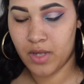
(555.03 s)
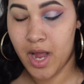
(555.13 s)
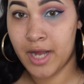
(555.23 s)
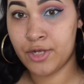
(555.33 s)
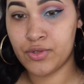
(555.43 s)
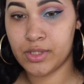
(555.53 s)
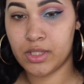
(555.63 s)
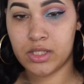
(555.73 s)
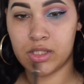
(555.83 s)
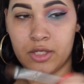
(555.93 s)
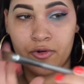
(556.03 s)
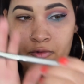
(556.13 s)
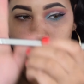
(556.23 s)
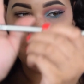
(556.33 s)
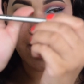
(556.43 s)
I use this little
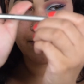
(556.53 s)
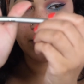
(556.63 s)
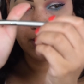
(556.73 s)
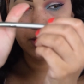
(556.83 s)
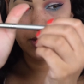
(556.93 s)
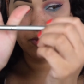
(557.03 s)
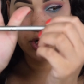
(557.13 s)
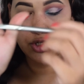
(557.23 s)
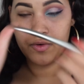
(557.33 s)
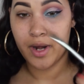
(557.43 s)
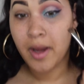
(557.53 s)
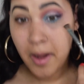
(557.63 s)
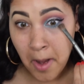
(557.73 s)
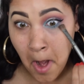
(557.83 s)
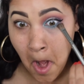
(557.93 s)
flat blending brush right
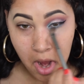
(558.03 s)
here.